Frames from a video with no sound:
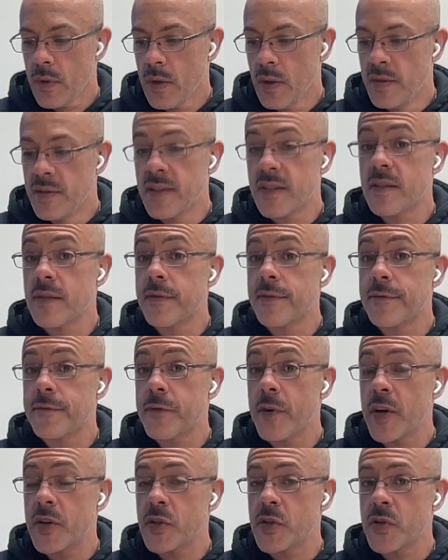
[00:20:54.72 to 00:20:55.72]
This is a
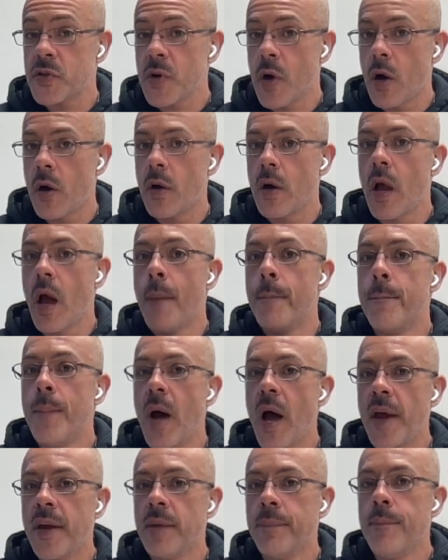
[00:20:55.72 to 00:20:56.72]
fresh start,
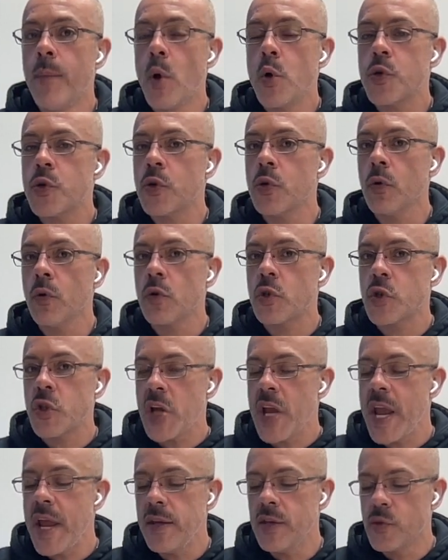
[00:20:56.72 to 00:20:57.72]
an emotional
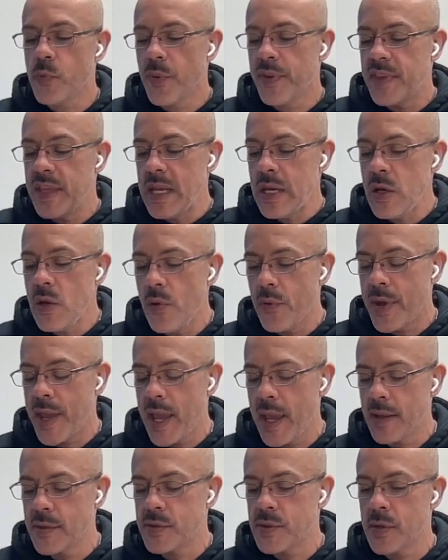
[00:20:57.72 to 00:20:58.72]
change within you,
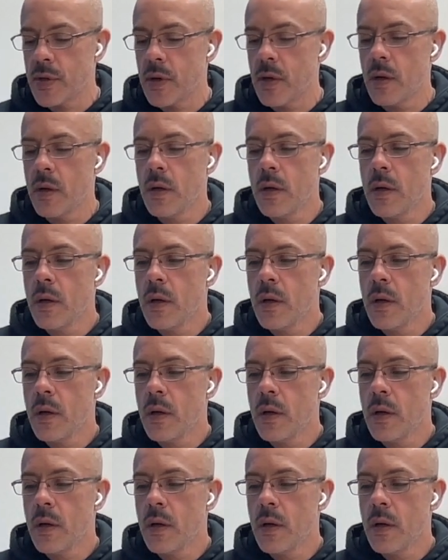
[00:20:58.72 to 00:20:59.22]
Cancer.